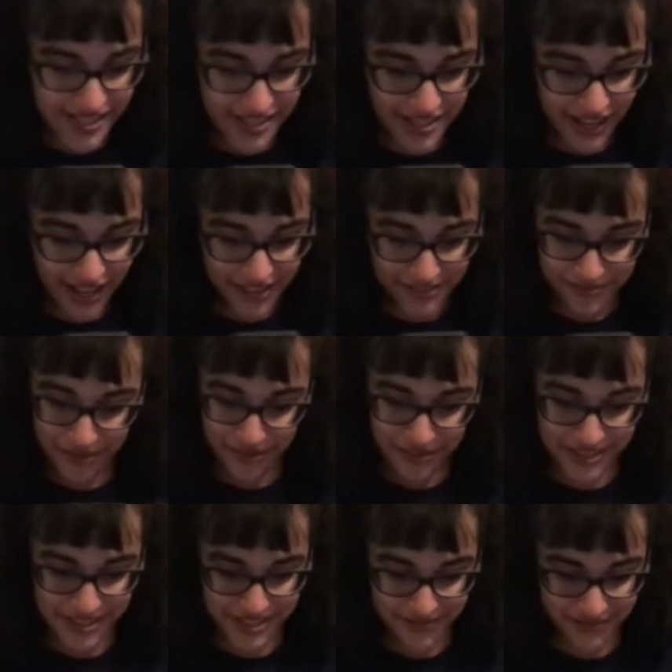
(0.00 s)
I don't know, it
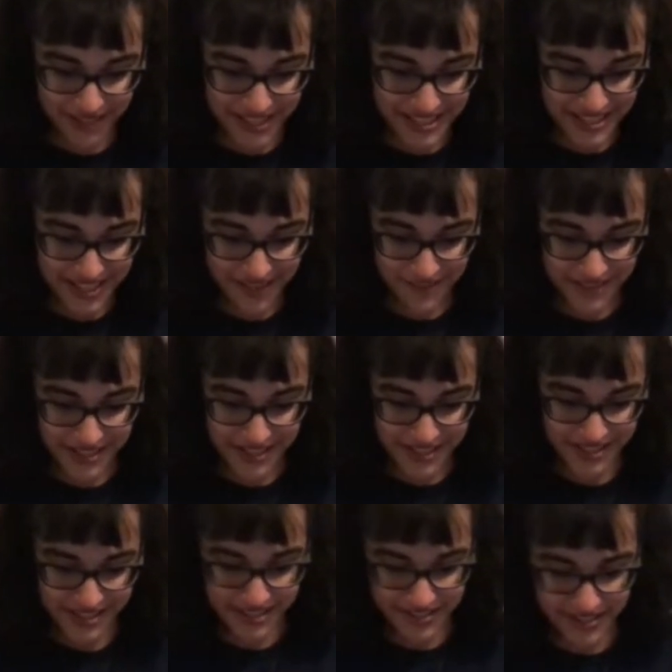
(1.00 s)
doesn't really say if it's a
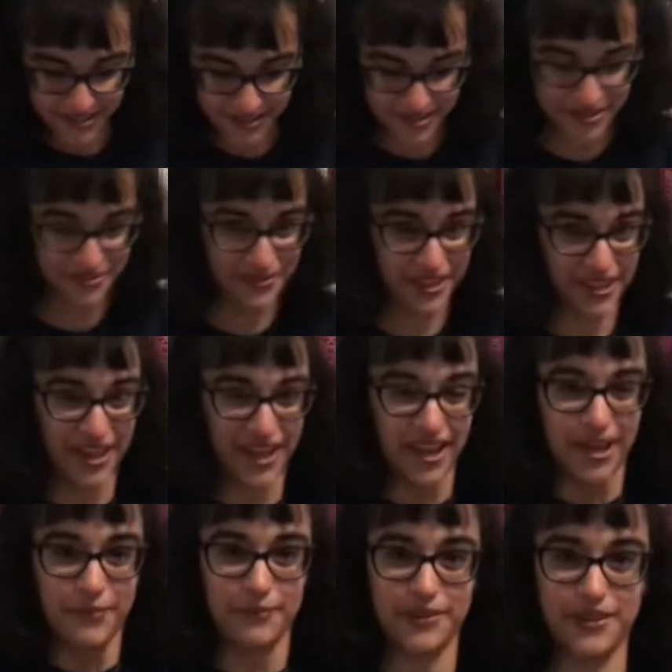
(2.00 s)
series or something,
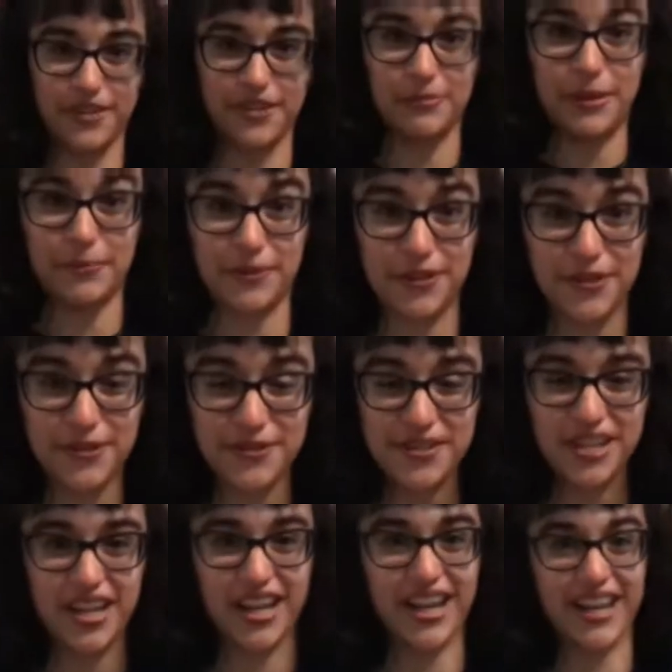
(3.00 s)
but they're gonna be
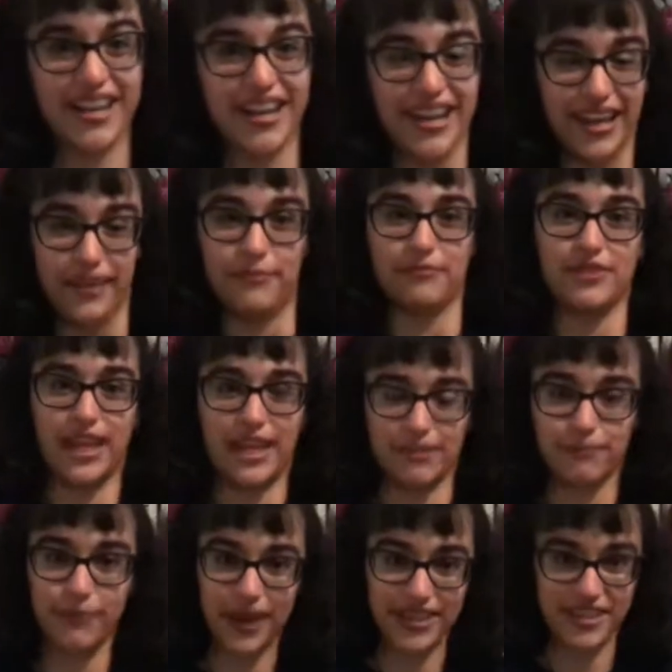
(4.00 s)
producing it,
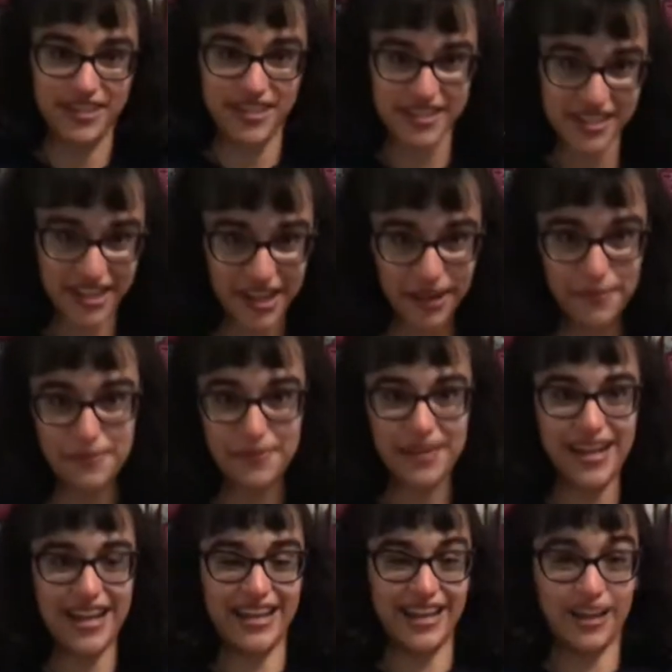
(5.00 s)
like, by the Disney
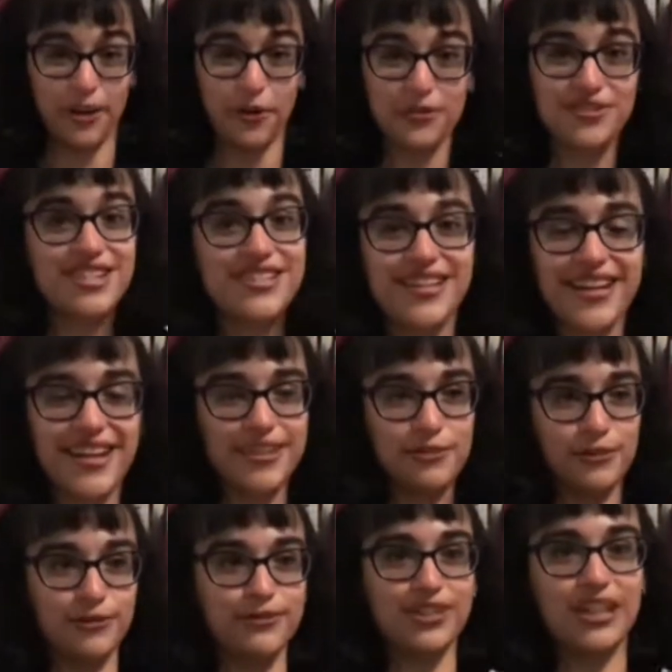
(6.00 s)
company, and I know Disney has
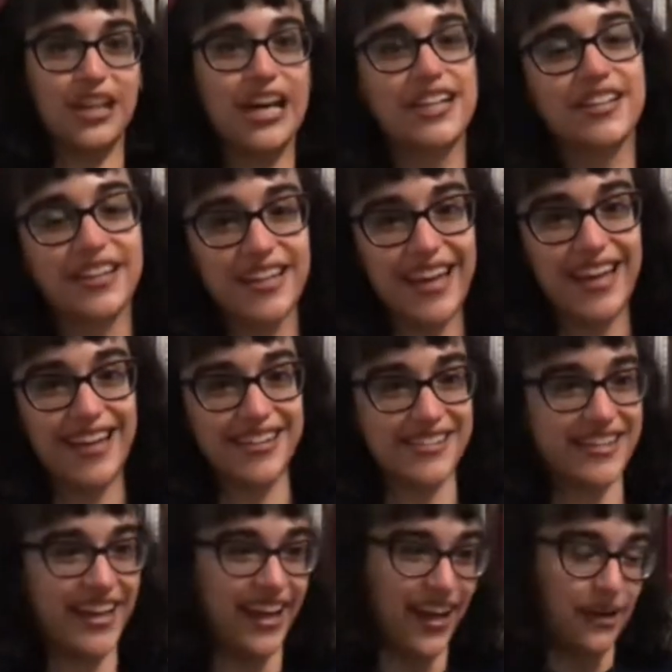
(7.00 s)
ruined a lot of things,
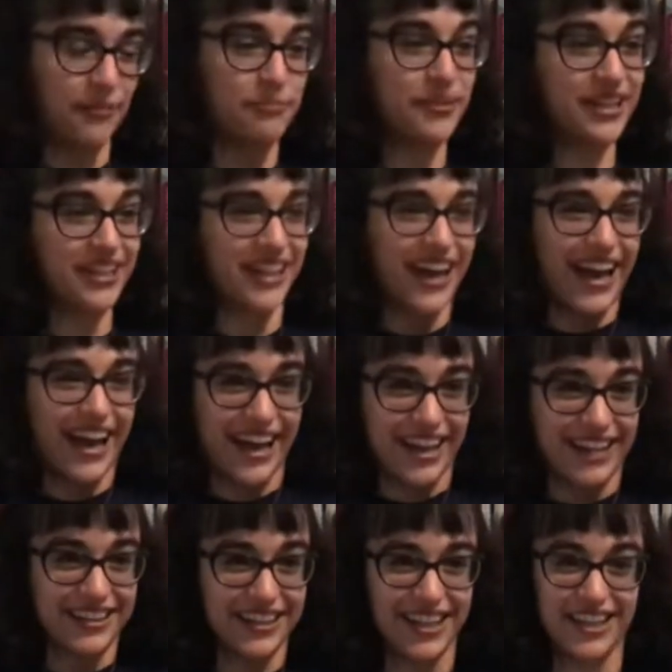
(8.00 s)
but,
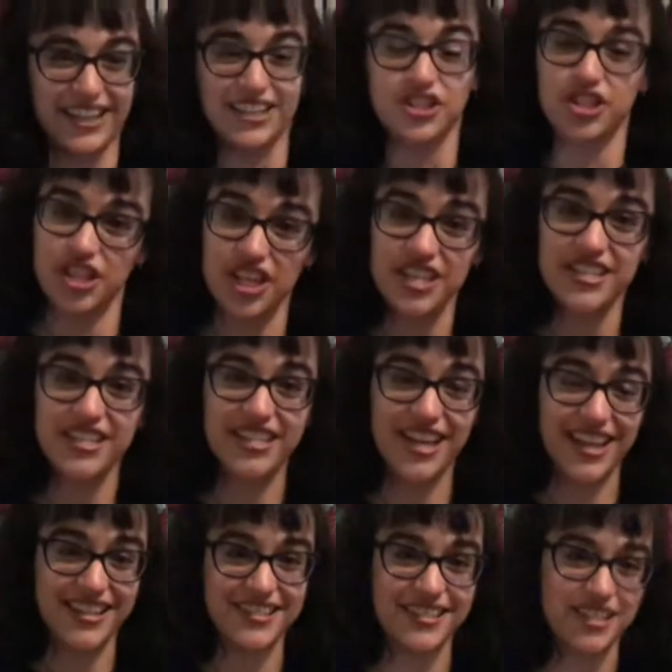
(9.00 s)
like, she
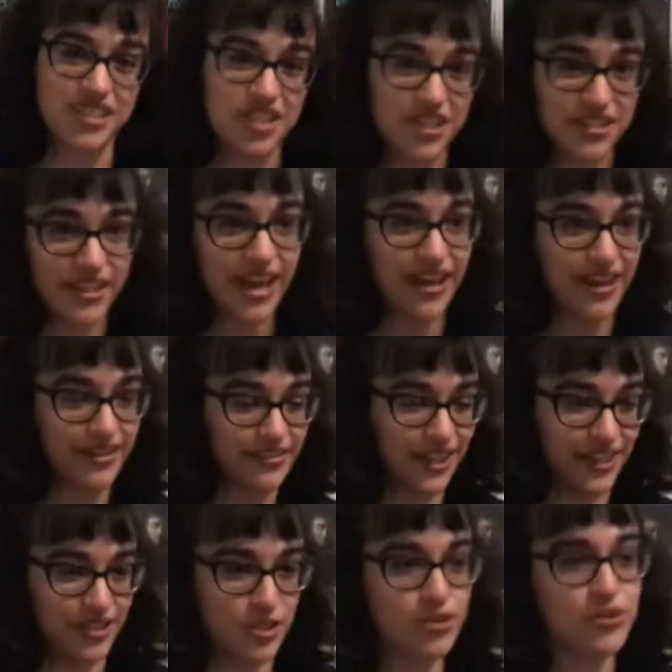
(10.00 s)
says that she's had,
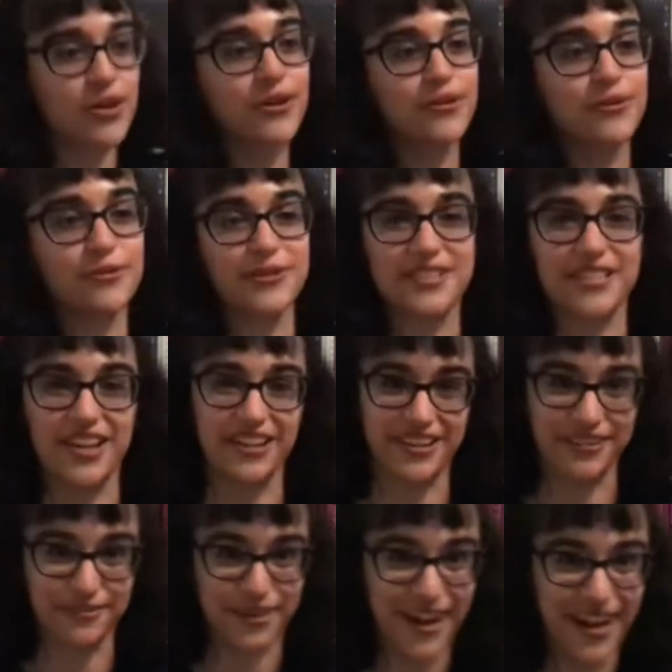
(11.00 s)
like, struggled with selling
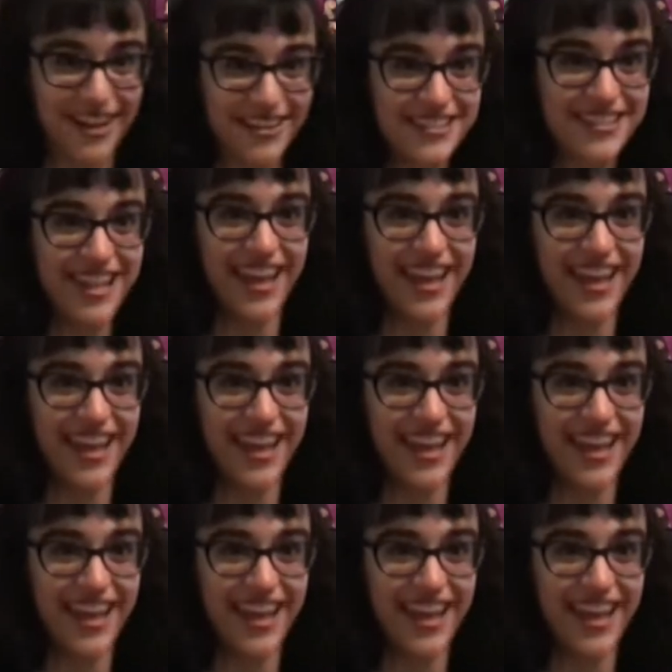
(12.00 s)
the rights,